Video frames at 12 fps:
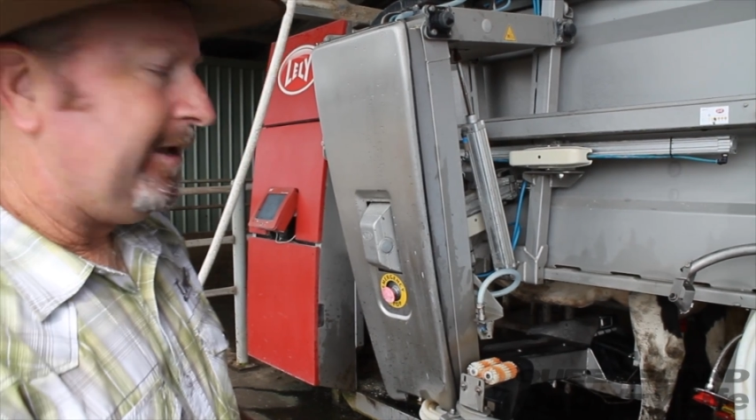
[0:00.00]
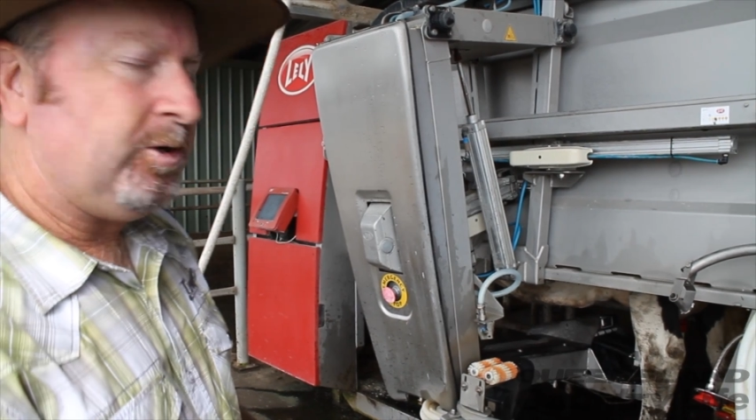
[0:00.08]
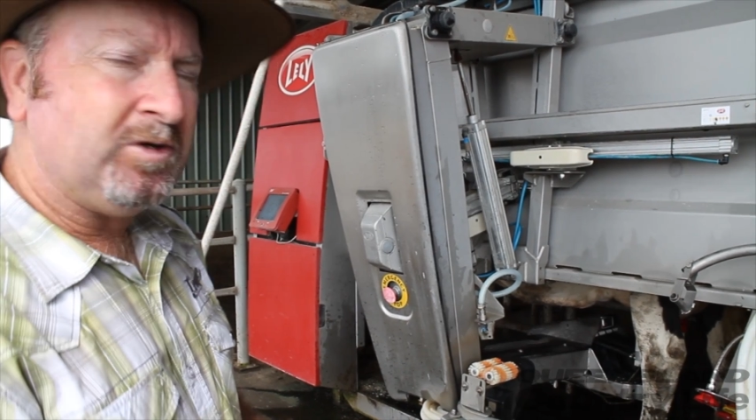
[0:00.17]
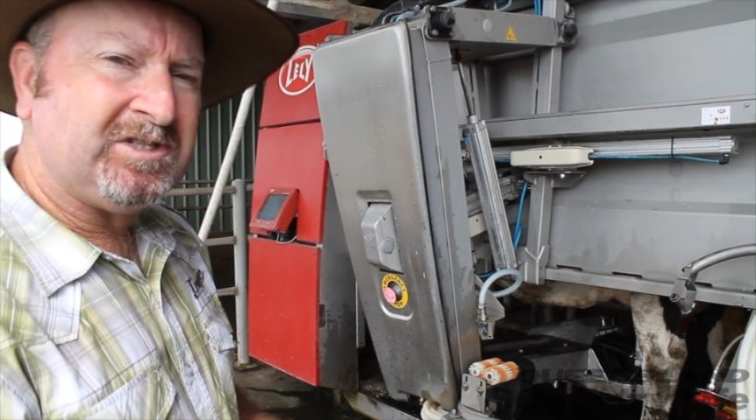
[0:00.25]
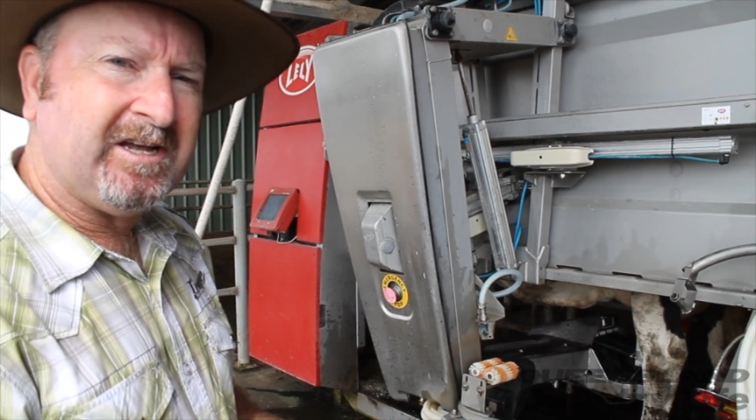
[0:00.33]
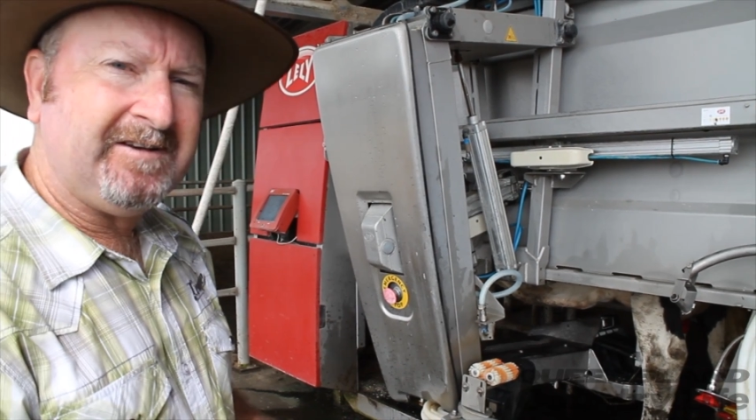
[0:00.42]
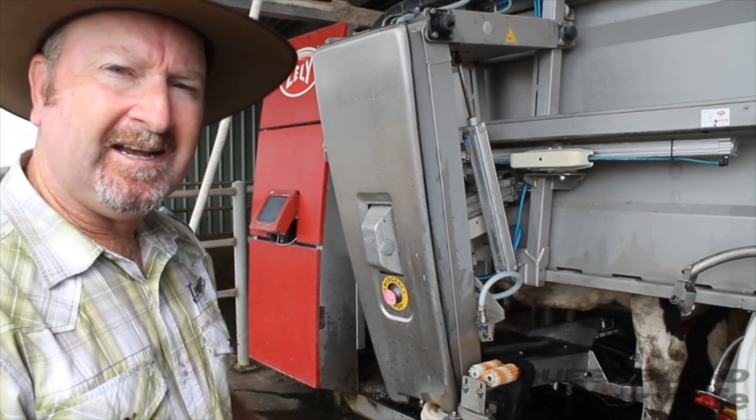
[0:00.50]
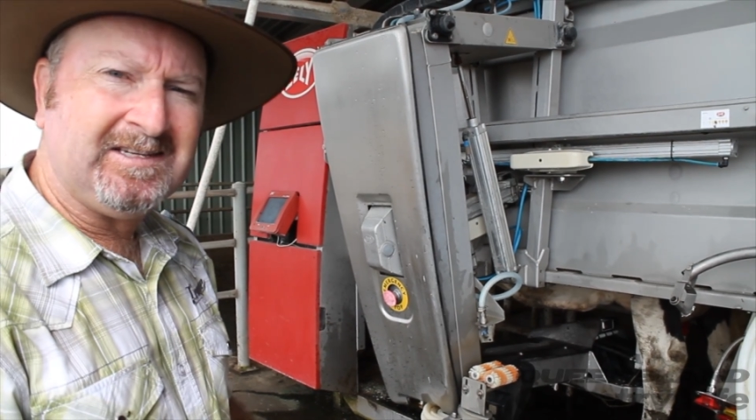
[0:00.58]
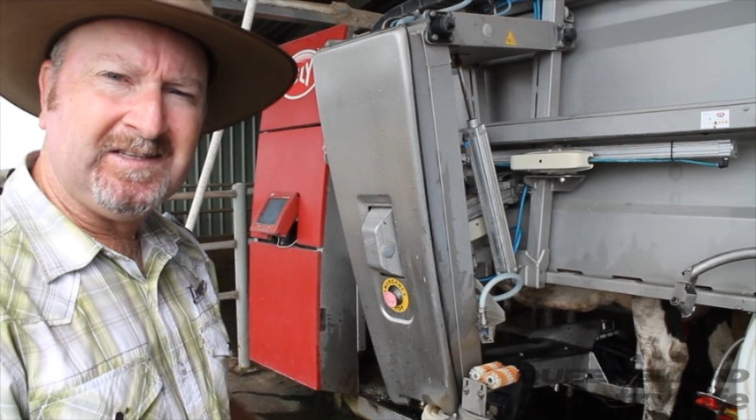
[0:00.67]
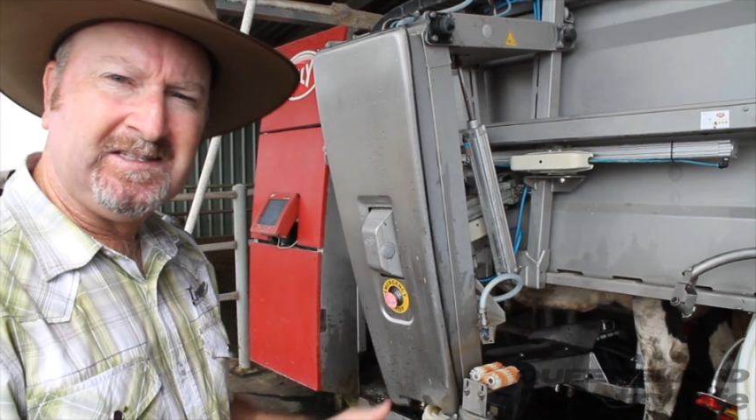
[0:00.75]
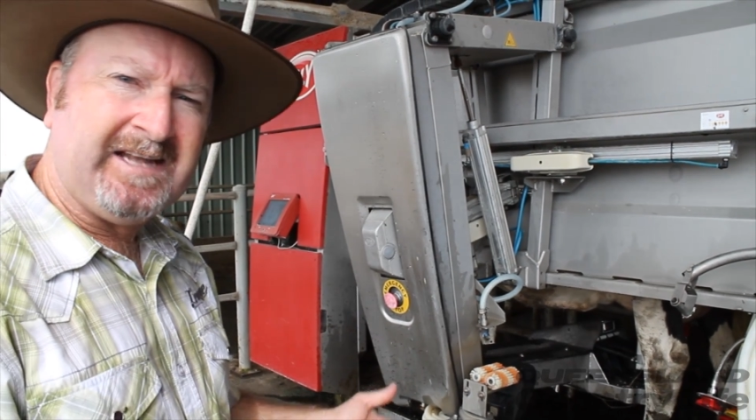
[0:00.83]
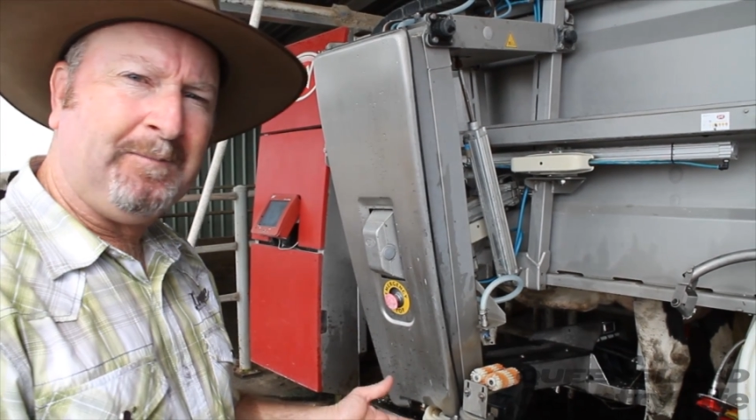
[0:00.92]
It also does
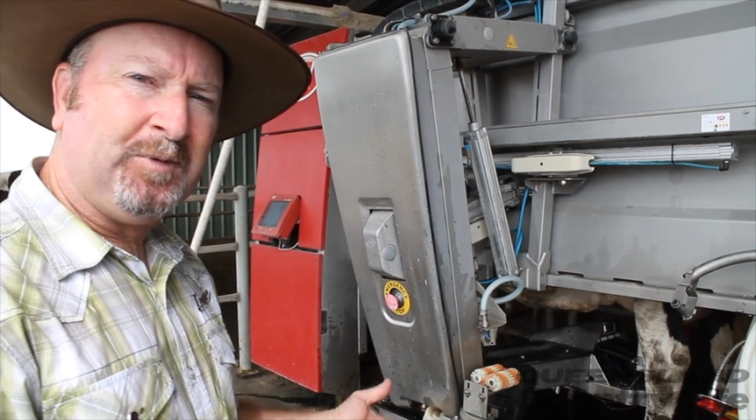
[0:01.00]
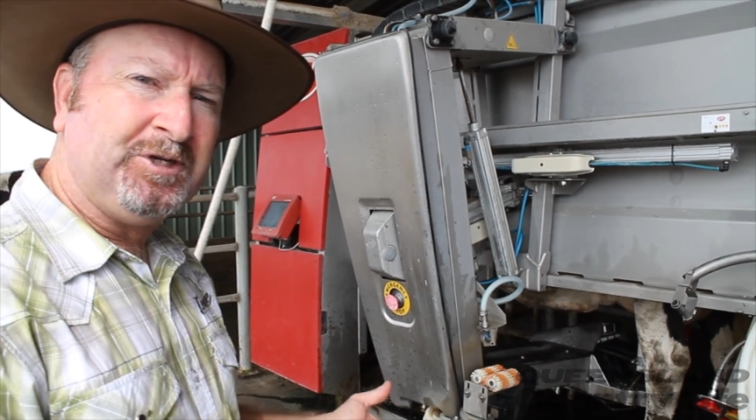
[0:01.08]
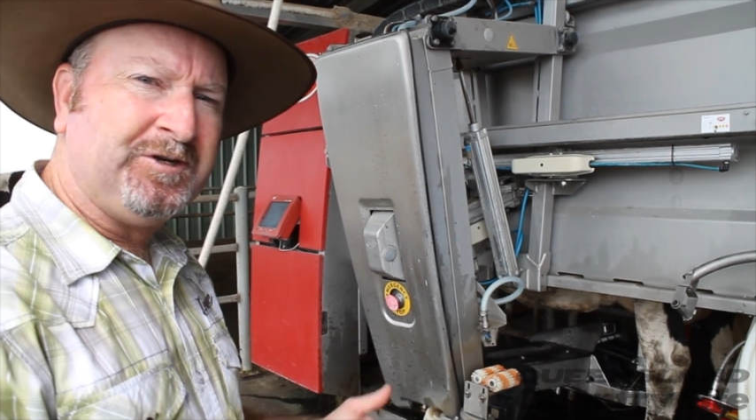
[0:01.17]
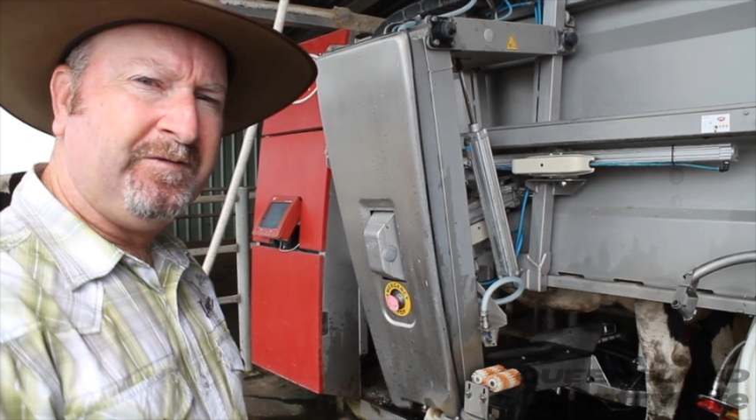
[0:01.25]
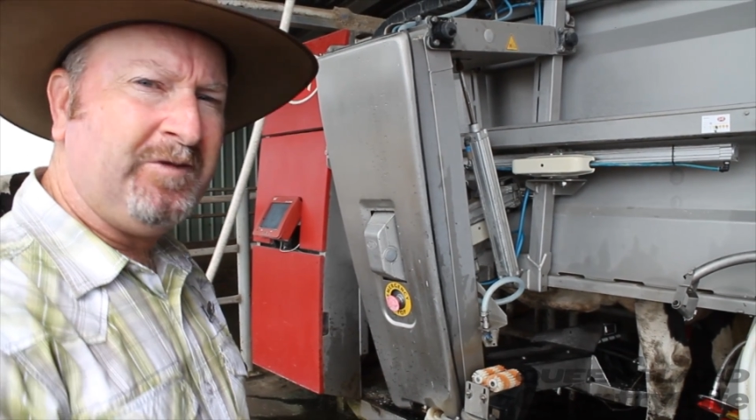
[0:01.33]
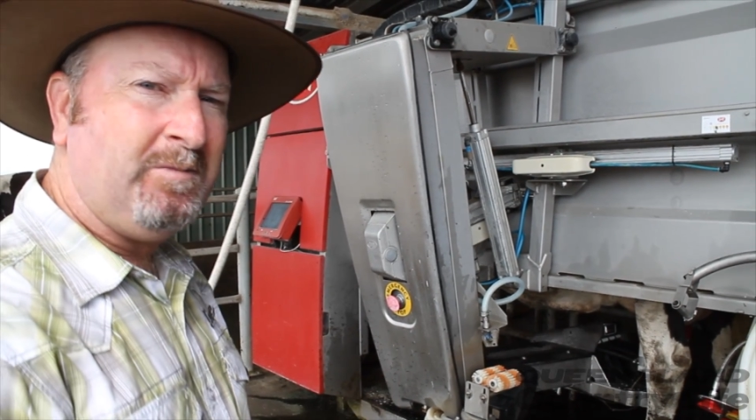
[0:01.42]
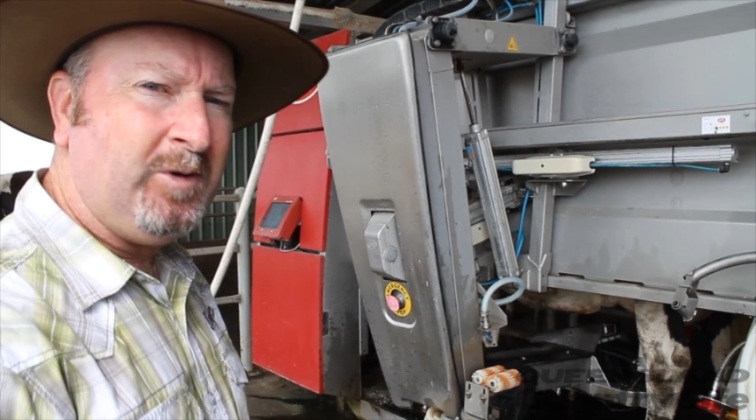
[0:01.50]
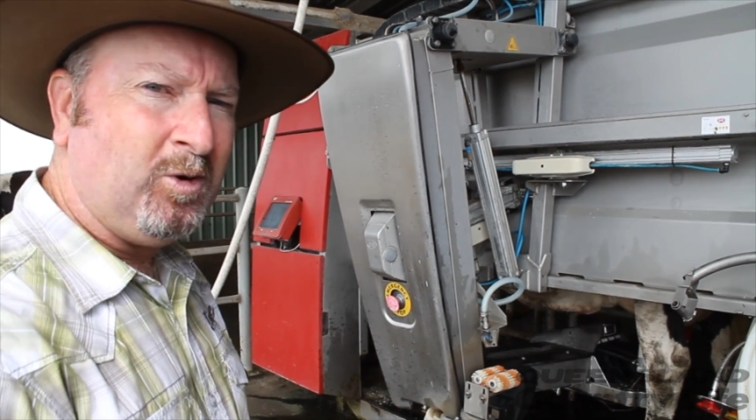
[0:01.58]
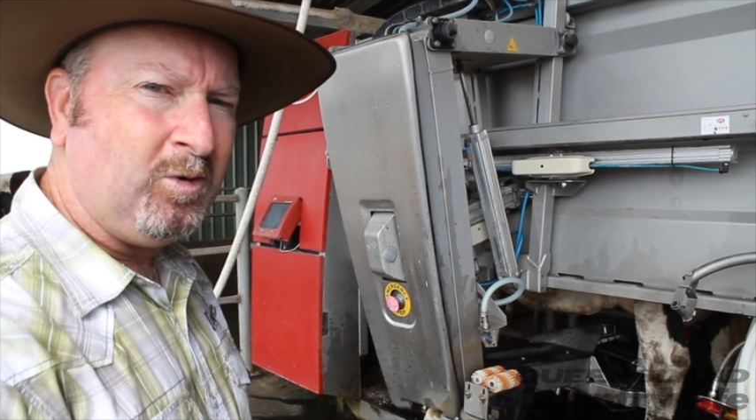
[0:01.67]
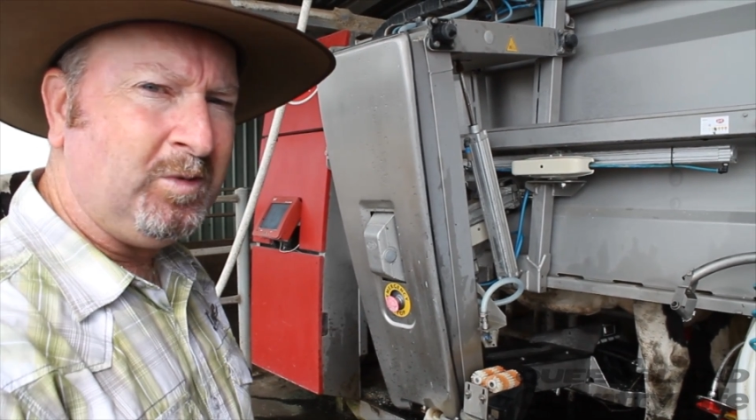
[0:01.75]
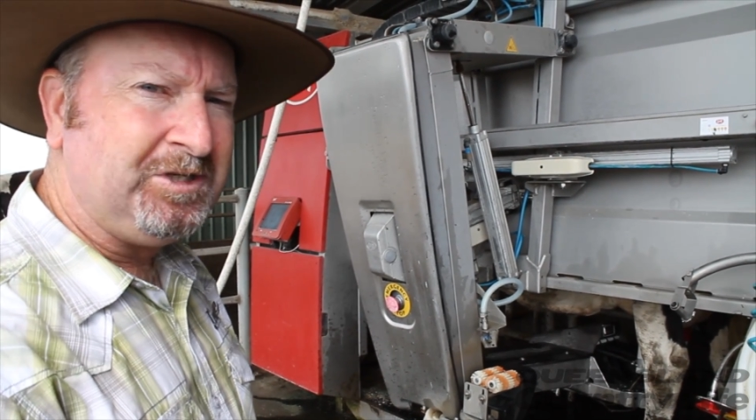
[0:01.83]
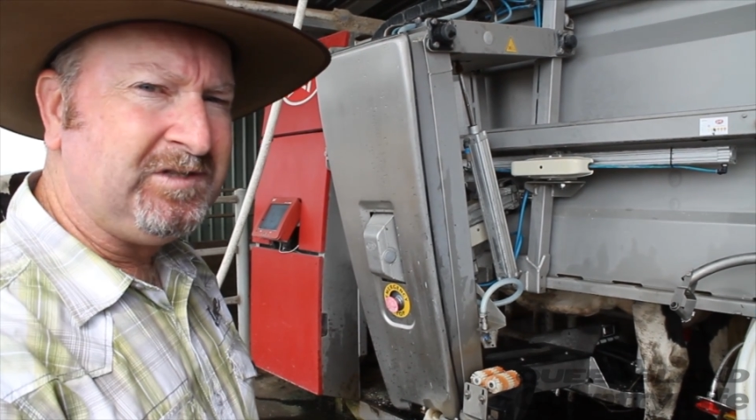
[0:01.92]
the temperature of the milk,
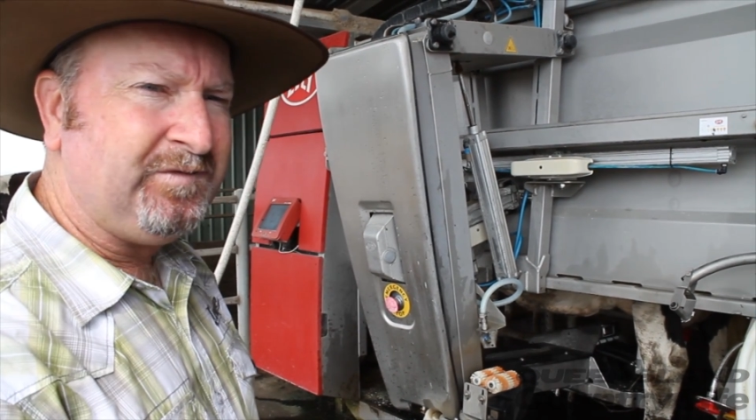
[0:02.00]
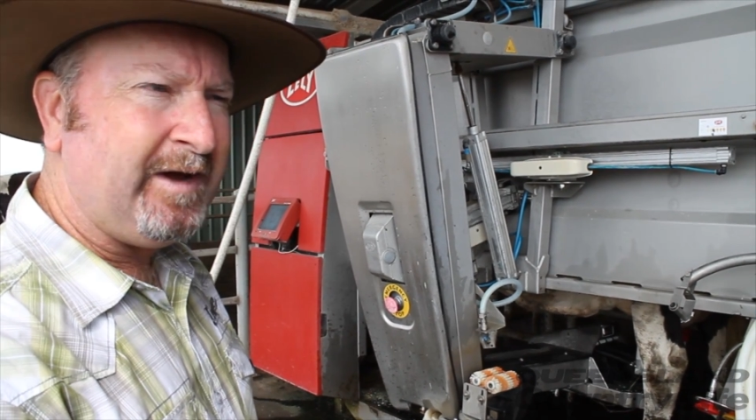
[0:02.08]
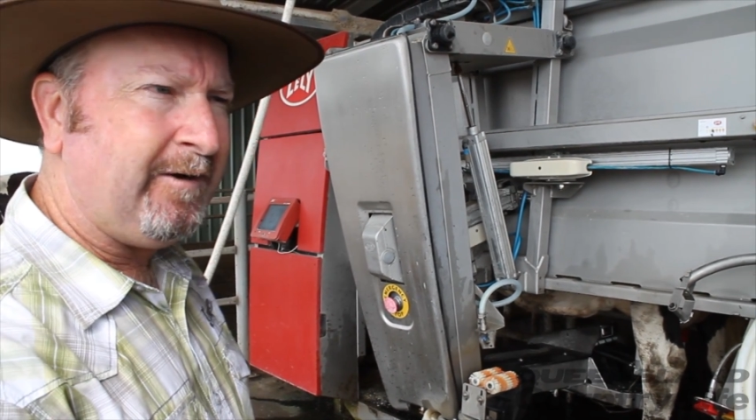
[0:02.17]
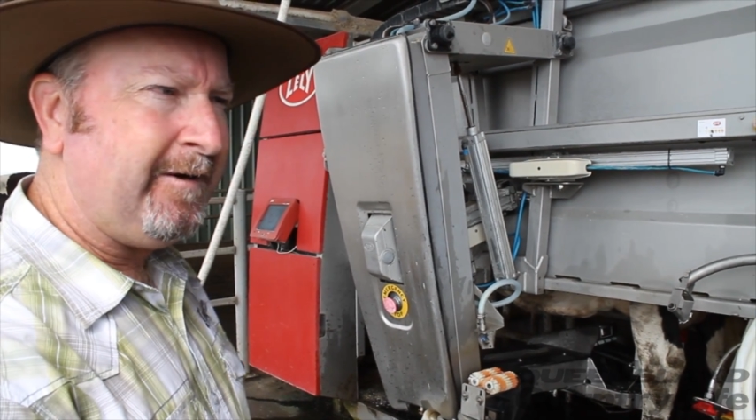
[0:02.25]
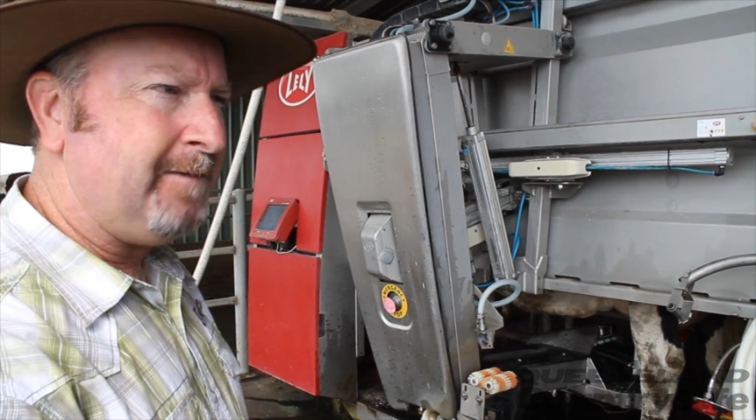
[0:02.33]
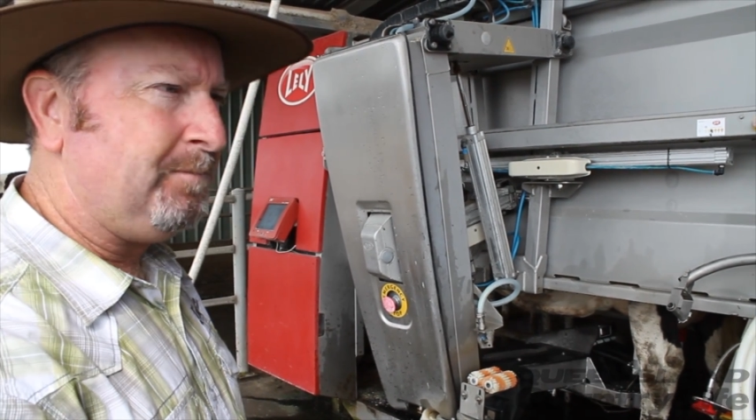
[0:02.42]
which is very